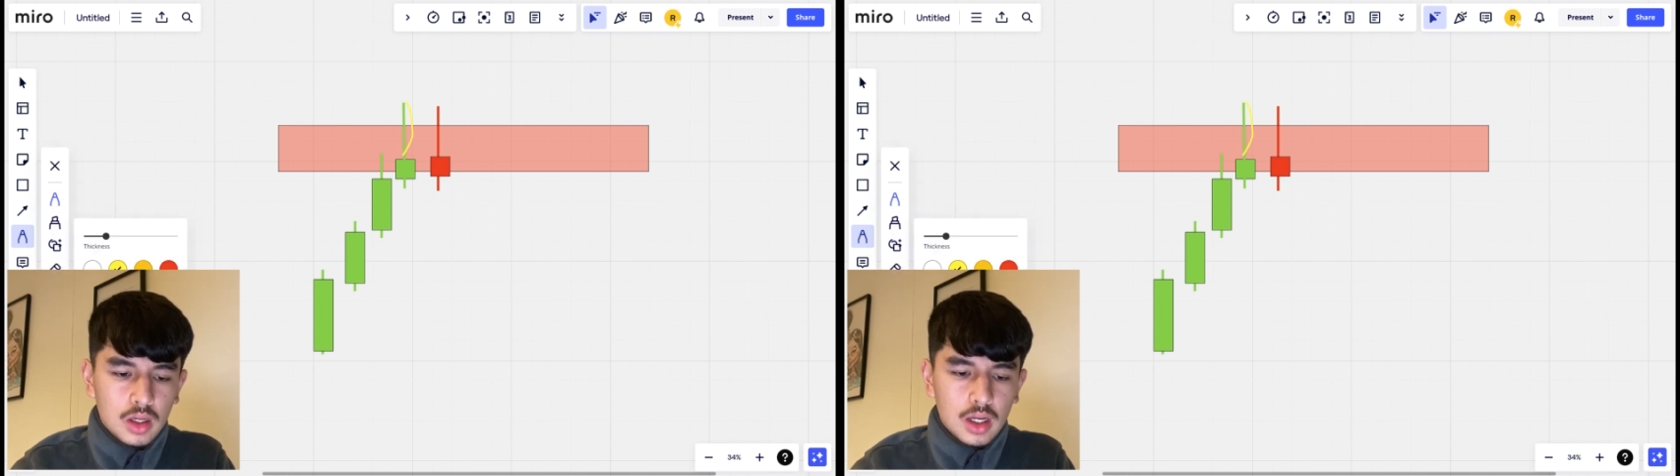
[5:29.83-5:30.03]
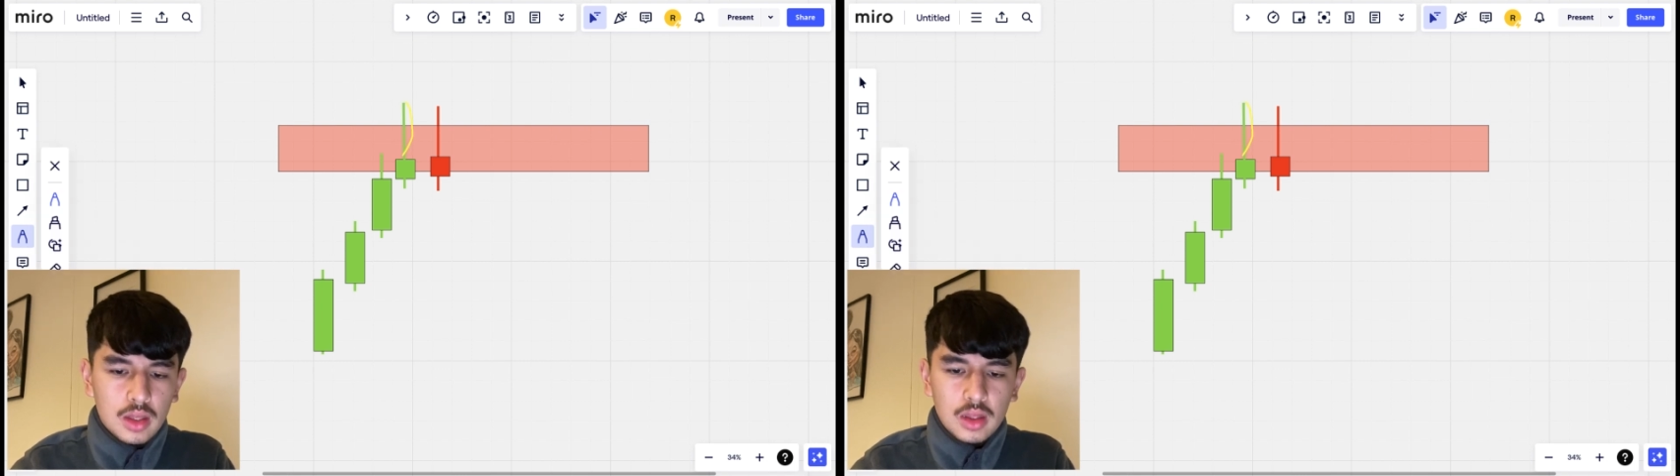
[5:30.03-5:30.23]

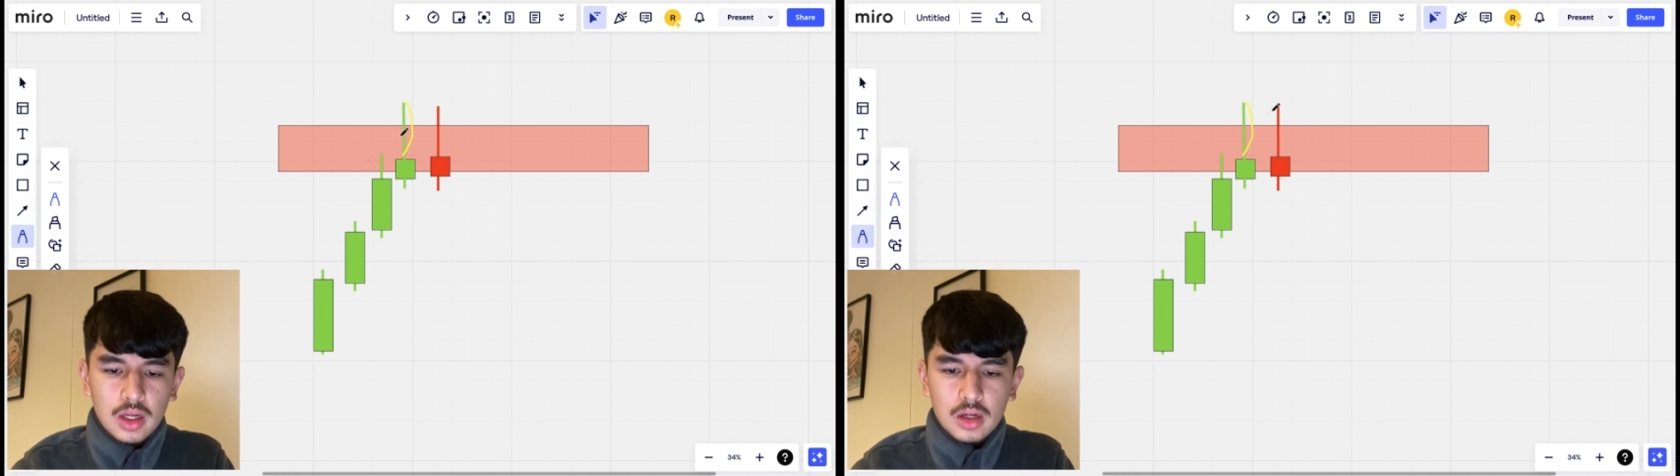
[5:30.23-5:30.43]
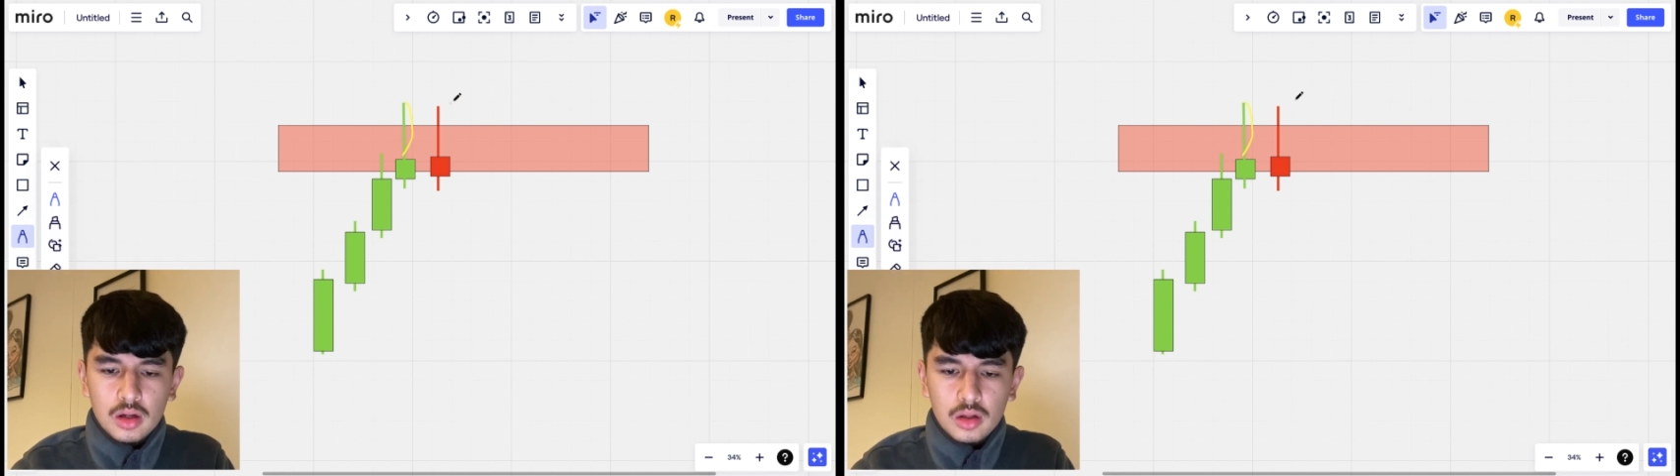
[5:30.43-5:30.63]
and
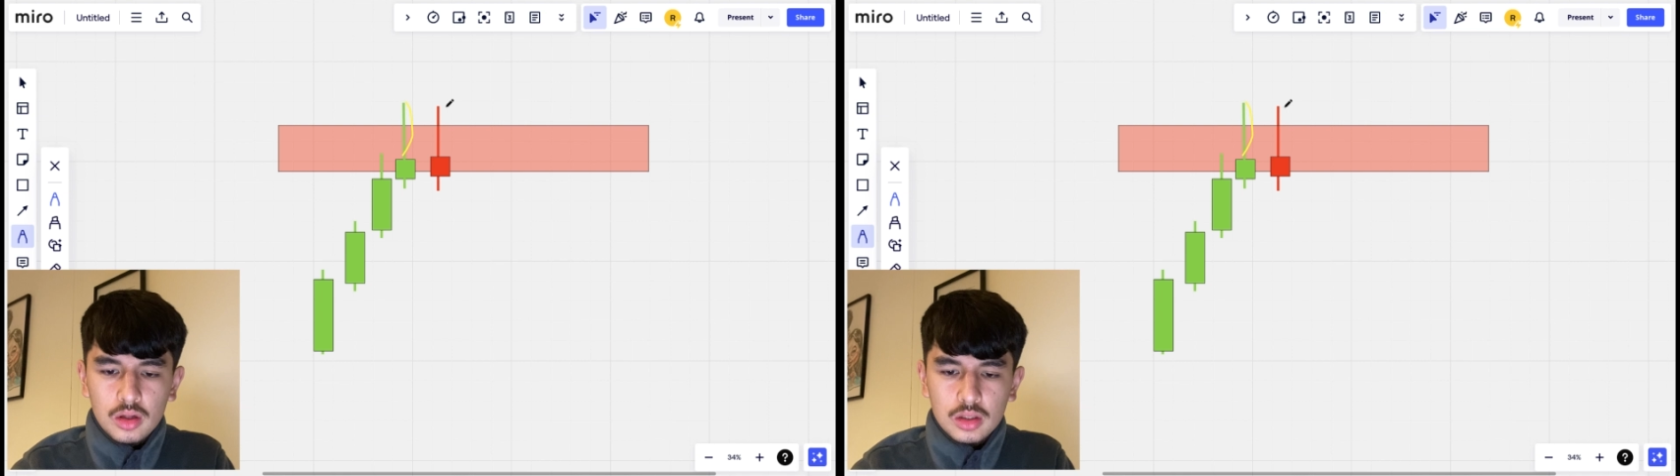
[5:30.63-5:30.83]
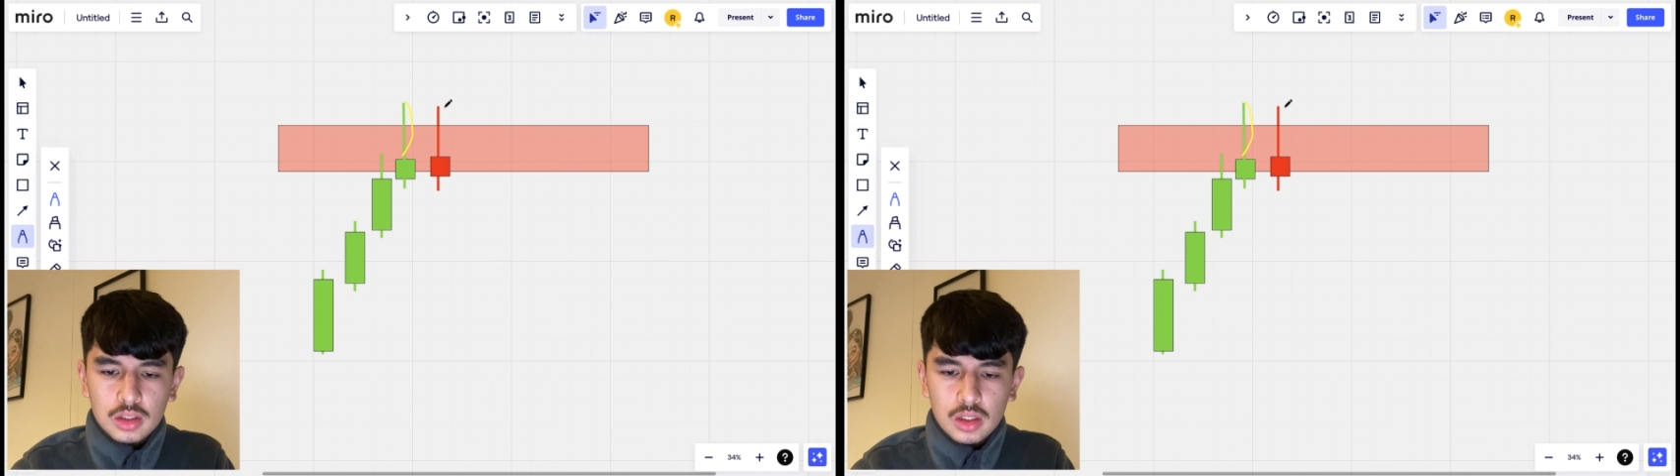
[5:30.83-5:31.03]
then a lot
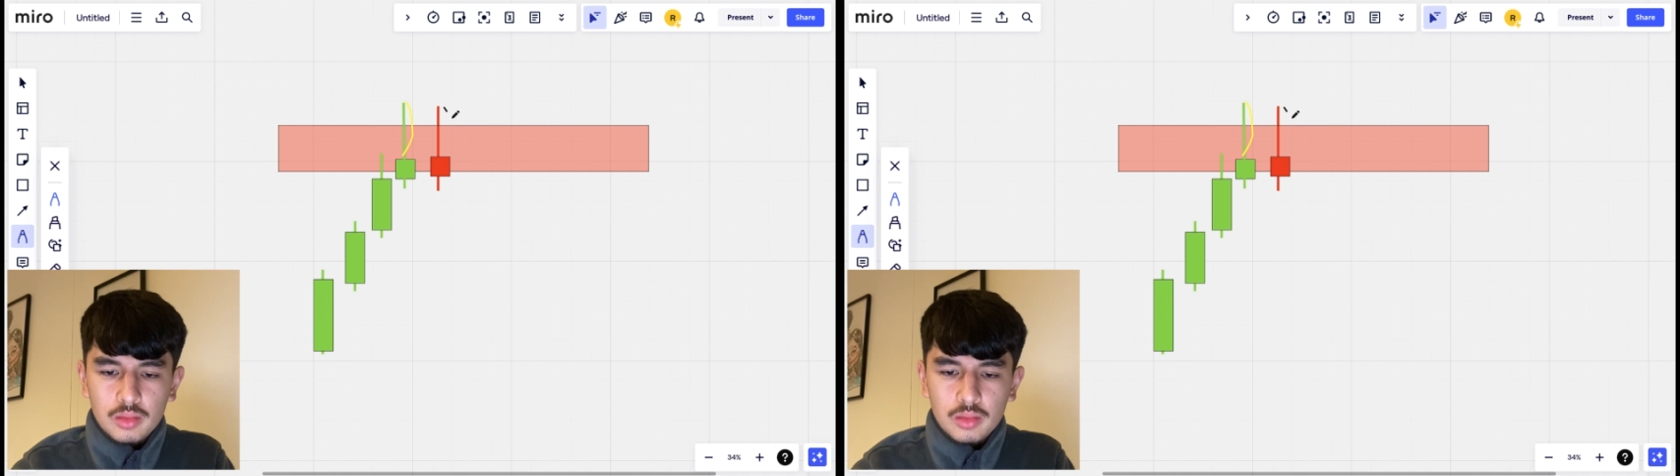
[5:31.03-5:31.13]
of selling